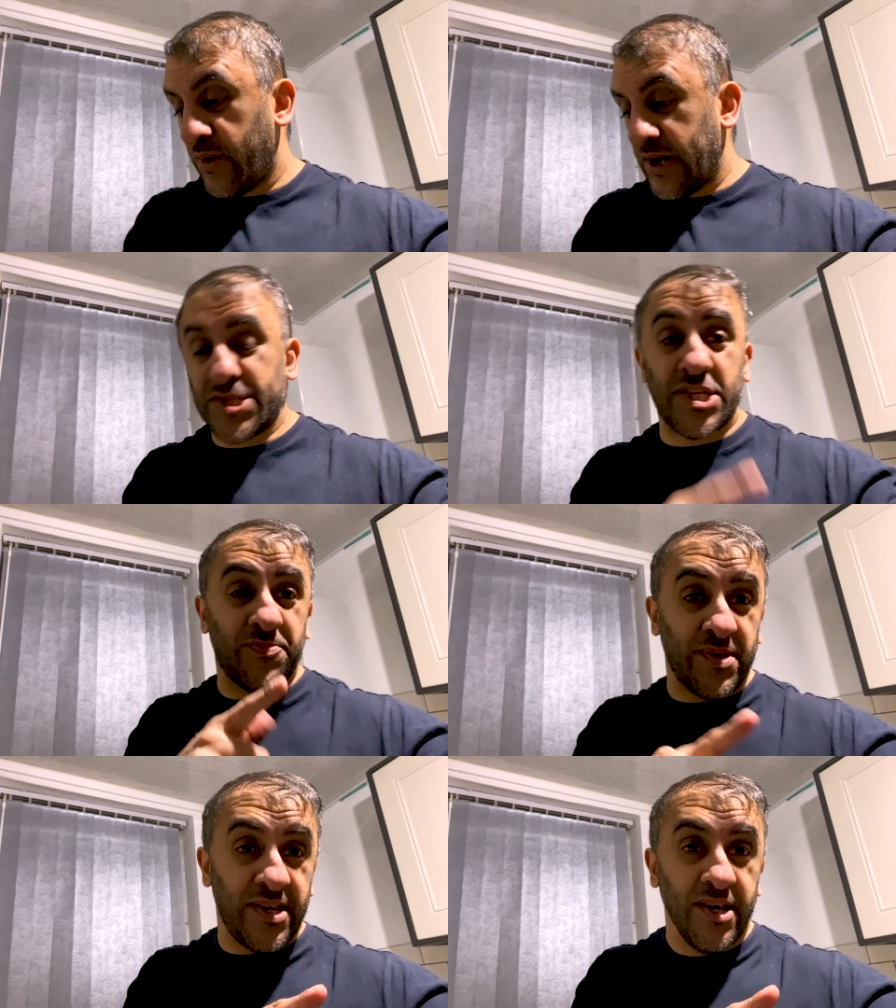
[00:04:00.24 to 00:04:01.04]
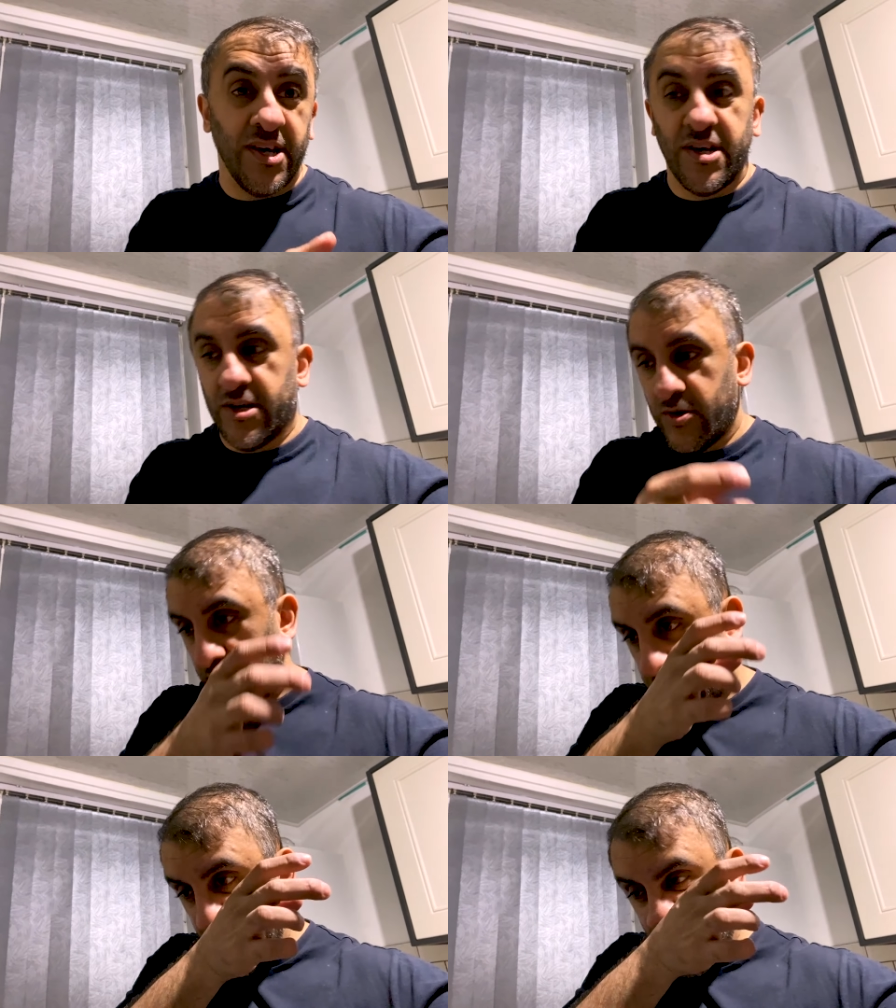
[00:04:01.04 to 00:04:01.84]
uh, CP,
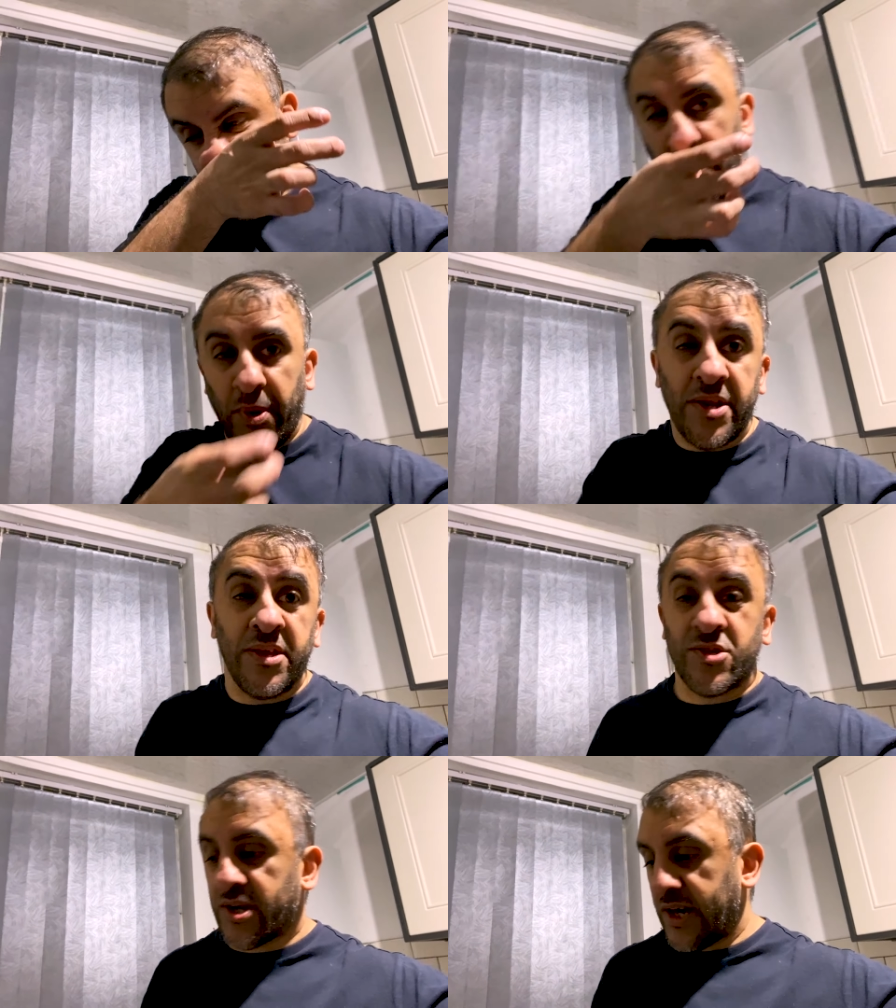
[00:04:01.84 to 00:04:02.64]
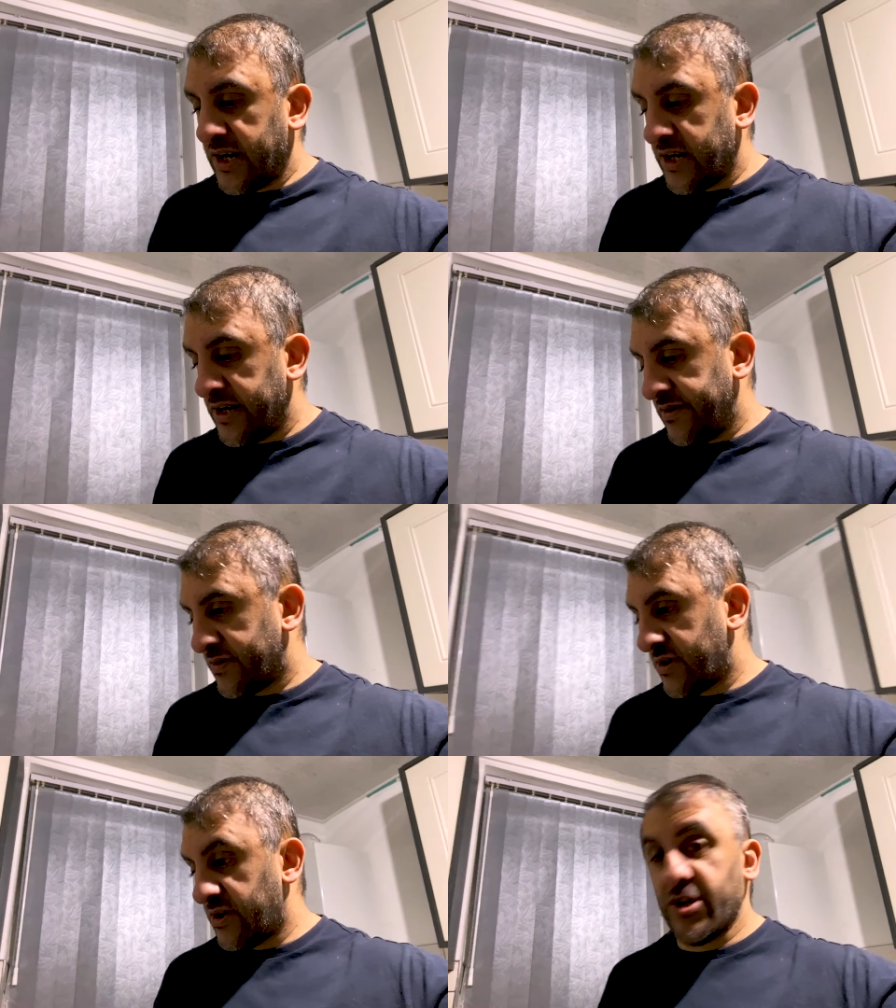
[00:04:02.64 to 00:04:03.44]
which is Jaibani, to get
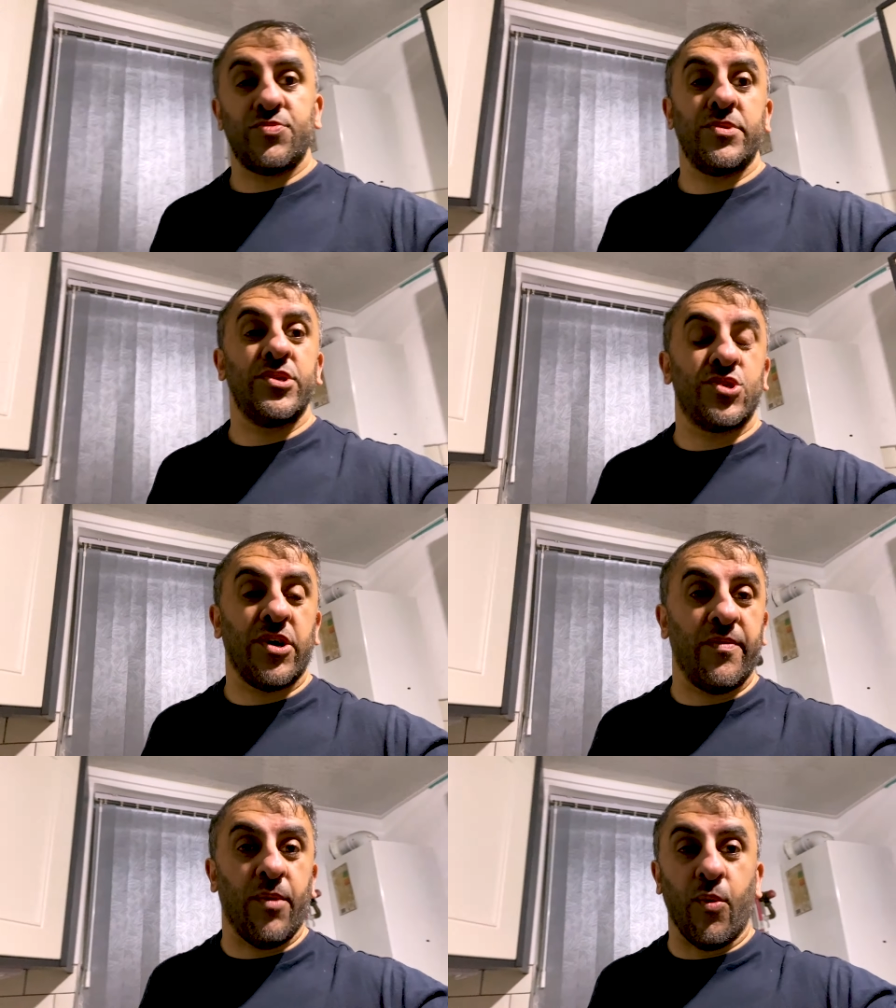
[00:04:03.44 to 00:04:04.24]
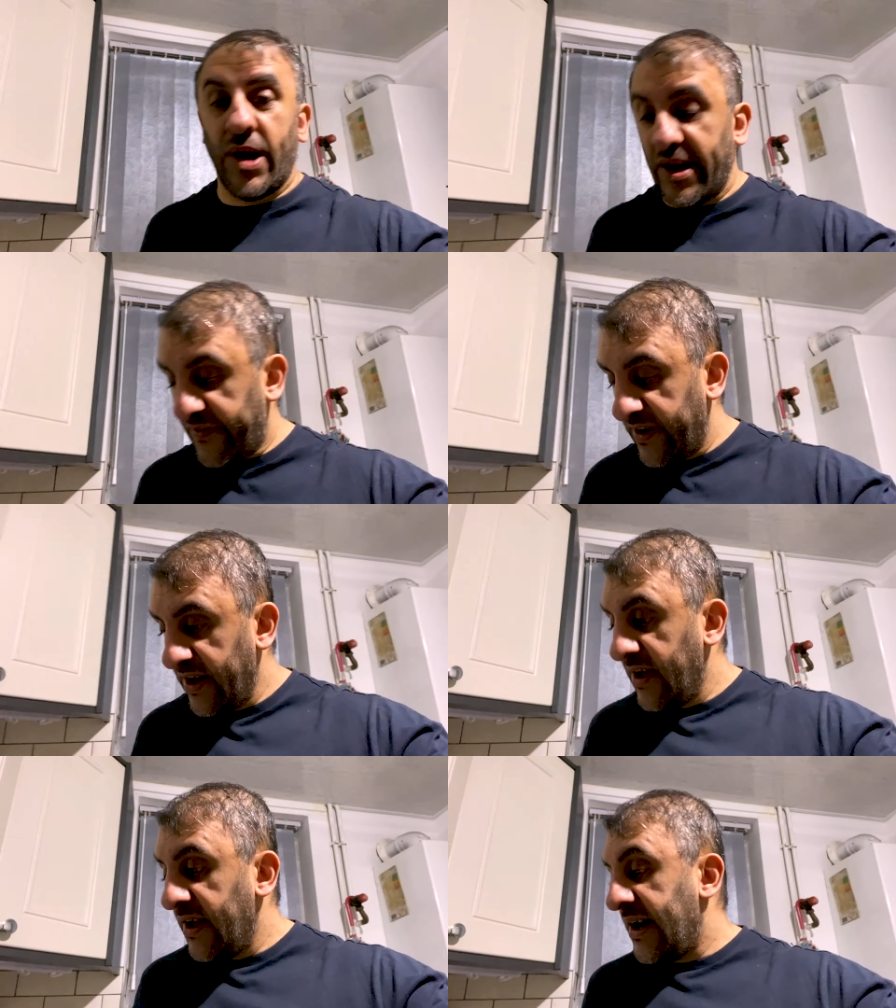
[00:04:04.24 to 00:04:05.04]
a Kashmiri jar for my wife.
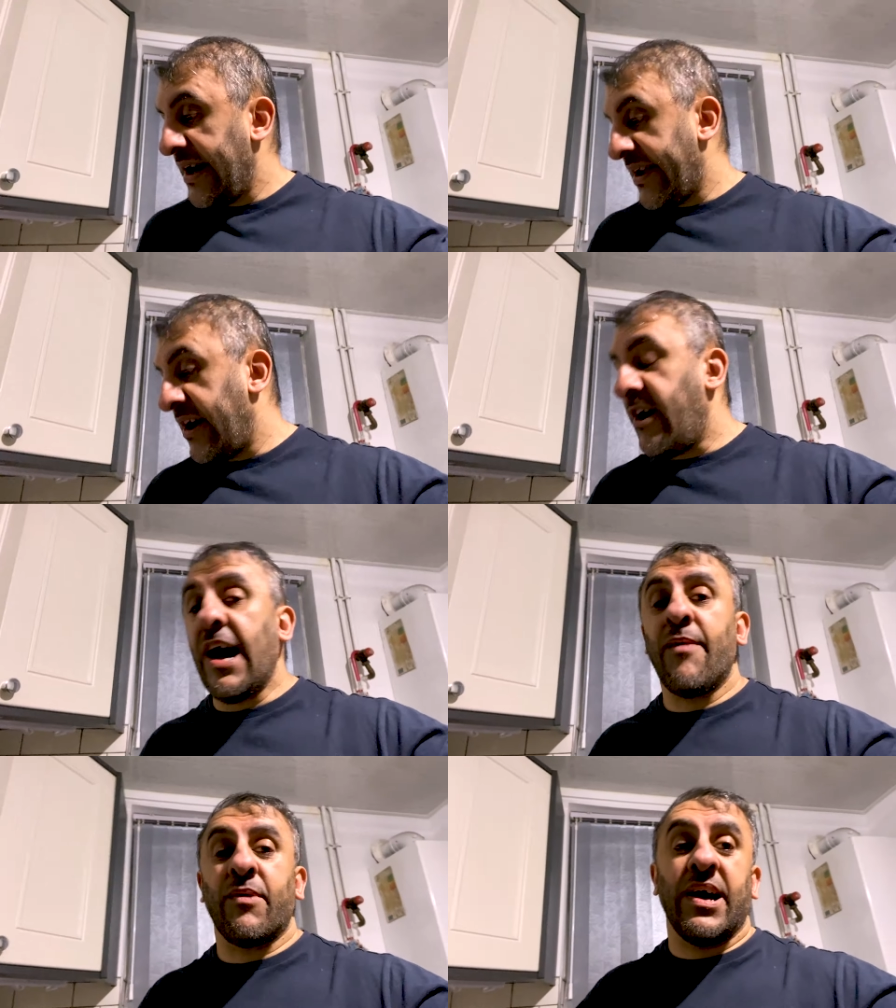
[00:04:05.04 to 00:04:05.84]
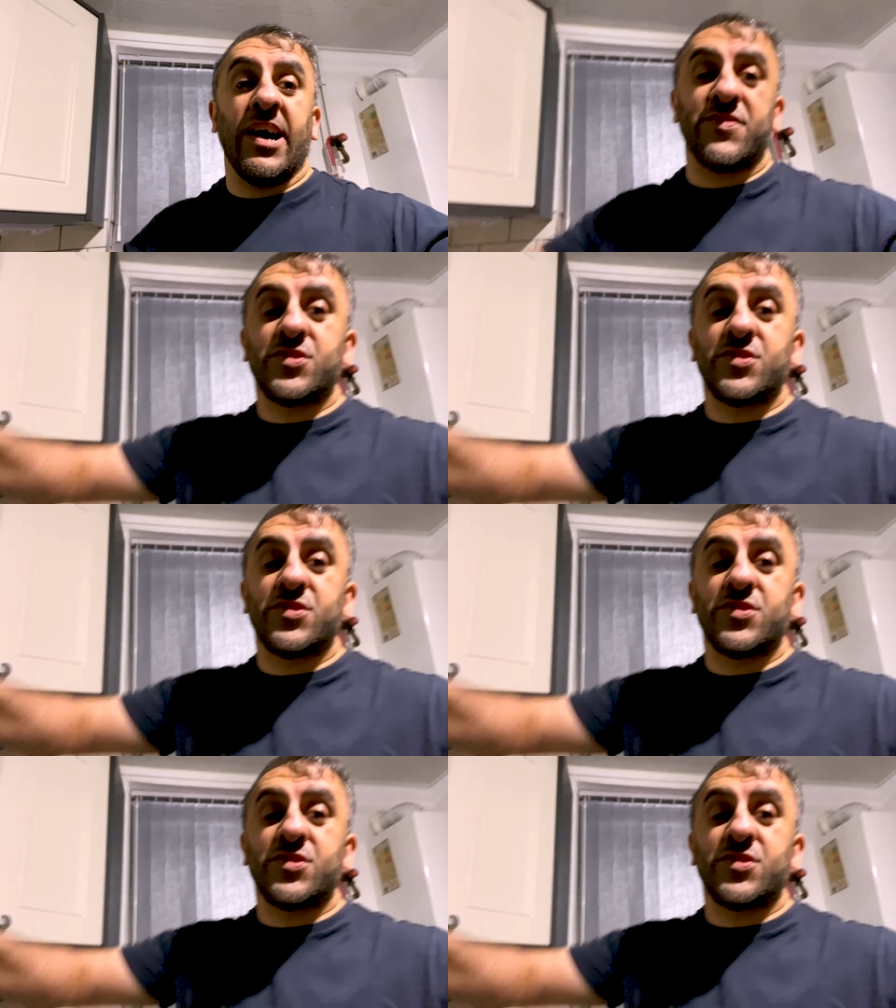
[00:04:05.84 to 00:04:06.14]
And uh, I'm gonna have